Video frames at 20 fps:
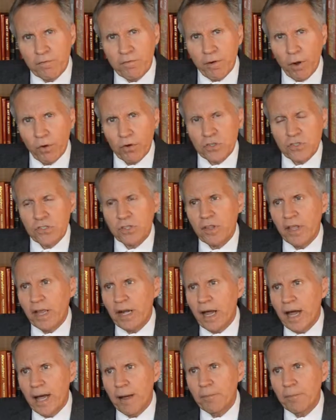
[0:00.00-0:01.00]
folks,
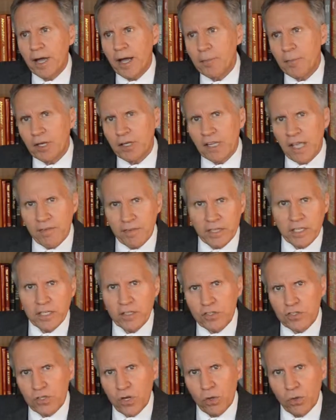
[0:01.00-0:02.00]
that I'm 11
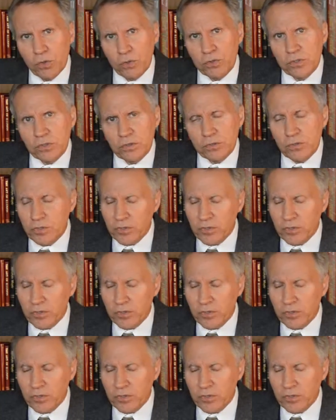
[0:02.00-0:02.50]
years old,